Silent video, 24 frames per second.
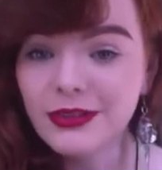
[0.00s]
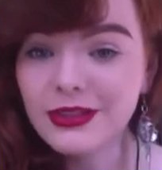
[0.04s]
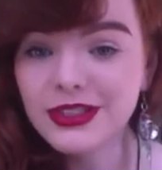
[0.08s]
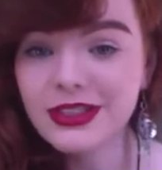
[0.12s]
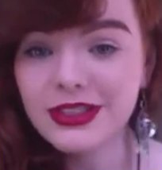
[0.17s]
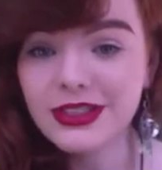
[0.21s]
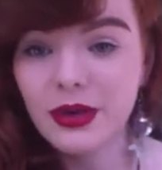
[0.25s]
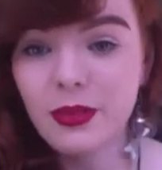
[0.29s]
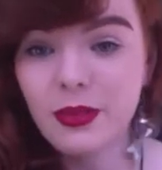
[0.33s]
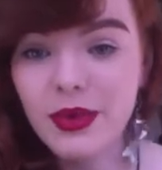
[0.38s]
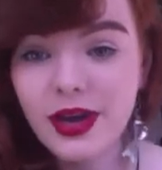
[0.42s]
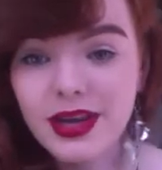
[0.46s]
in
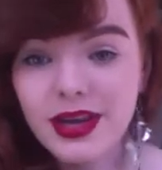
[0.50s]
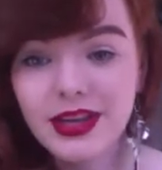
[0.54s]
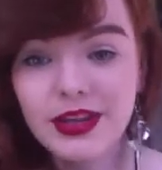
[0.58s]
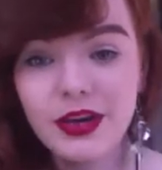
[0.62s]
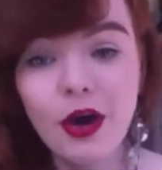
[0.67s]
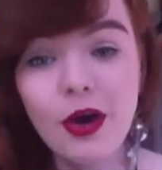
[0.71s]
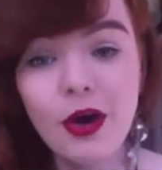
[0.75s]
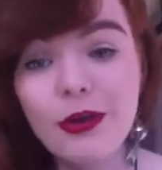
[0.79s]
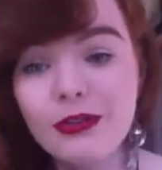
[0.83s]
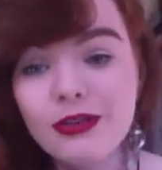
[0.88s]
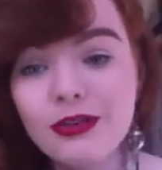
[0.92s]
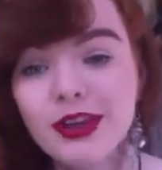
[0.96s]
some way, and
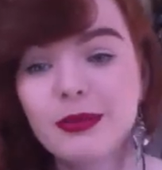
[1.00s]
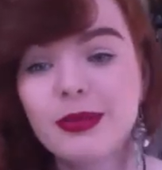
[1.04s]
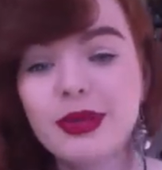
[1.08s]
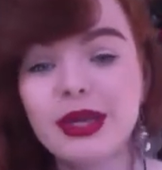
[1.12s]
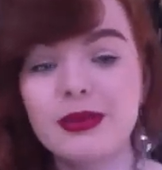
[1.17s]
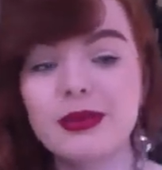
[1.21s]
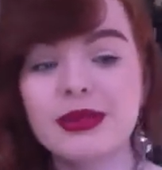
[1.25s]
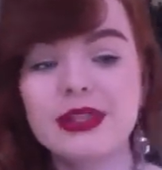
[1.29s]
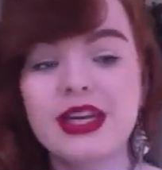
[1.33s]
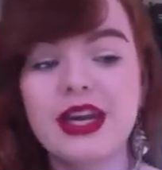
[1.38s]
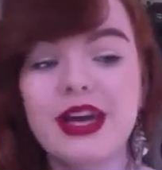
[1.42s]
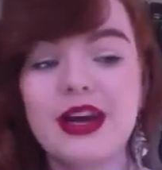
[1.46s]
hopefully I'll be
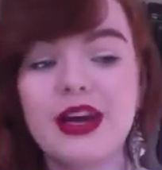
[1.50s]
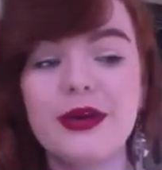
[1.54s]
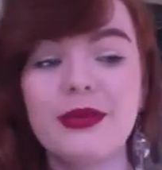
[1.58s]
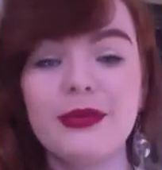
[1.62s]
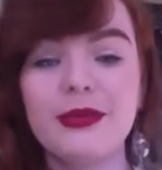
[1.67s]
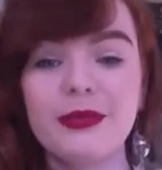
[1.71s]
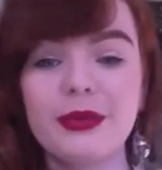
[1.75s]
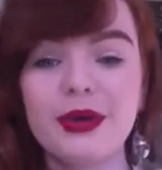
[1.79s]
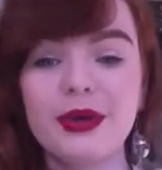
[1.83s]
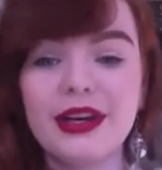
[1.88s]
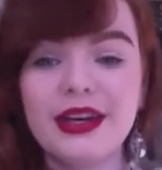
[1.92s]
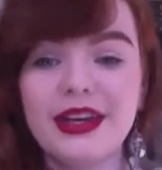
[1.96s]
able to get out
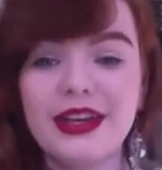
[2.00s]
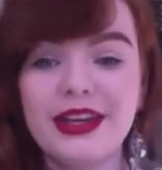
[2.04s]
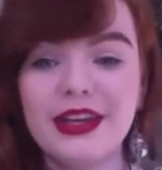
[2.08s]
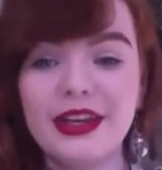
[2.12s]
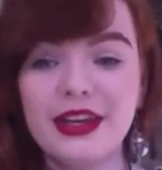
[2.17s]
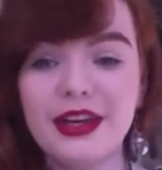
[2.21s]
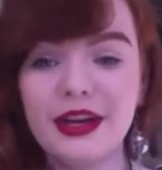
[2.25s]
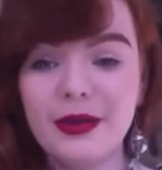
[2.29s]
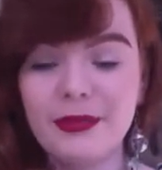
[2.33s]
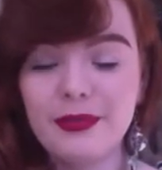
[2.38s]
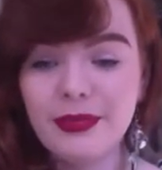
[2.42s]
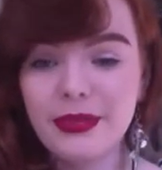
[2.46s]
my
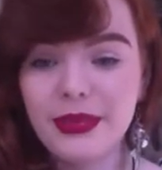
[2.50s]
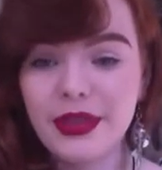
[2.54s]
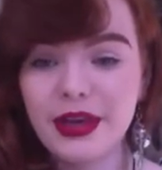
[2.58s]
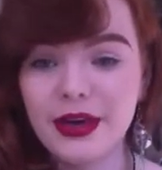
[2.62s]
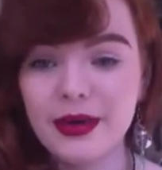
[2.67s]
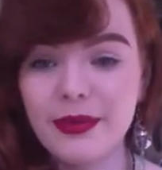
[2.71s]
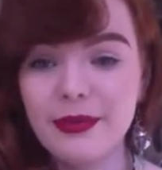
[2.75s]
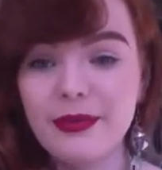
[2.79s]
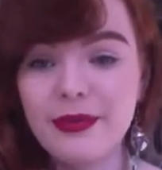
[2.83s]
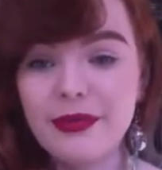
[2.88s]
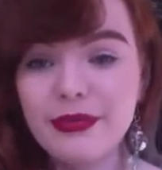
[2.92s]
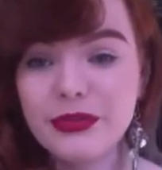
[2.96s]

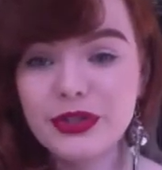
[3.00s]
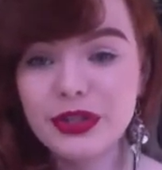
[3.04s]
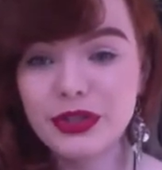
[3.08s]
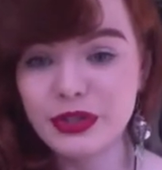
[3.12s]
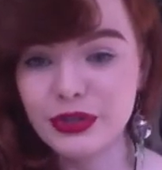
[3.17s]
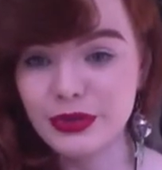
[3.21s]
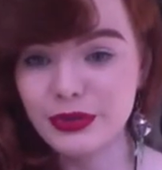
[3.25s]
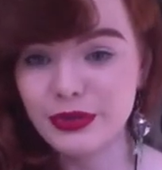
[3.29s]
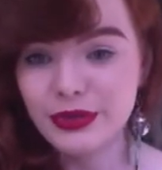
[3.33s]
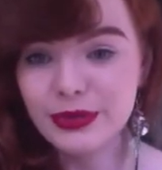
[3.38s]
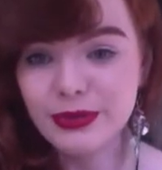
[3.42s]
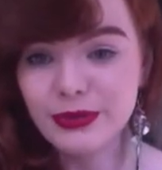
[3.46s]

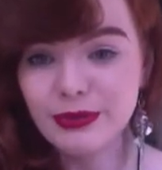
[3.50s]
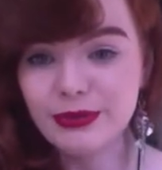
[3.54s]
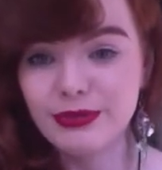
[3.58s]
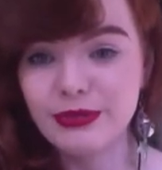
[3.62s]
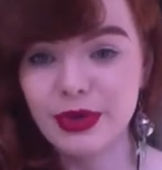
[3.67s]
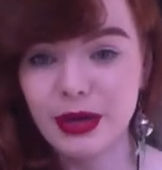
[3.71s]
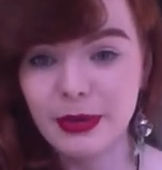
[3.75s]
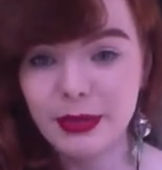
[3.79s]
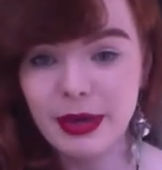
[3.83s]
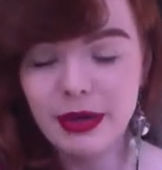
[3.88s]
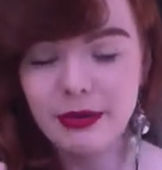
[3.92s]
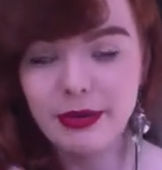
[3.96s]
tutorial
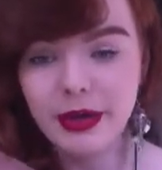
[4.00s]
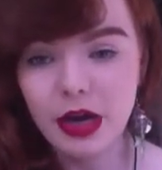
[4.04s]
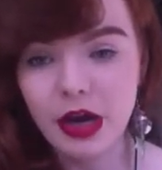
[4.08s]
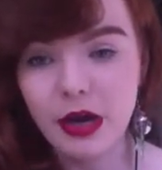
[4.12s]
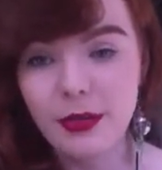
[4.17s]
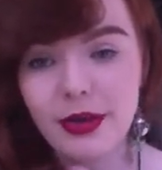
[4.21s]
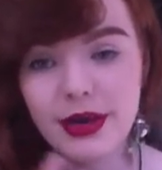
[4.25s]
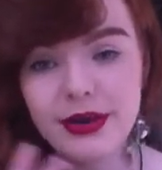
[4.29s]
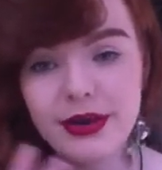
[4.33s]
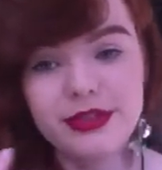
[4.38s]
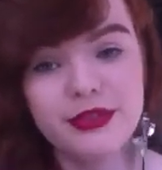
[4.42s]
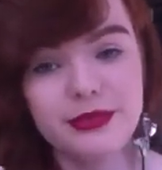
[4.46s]
about my
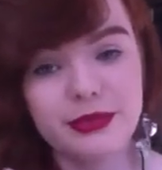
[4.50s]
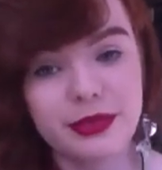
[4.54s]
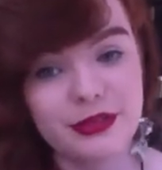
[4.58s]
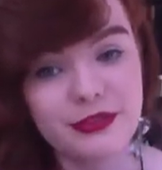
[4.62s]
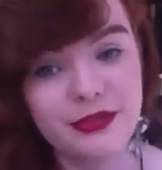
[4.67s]
eyebrows and my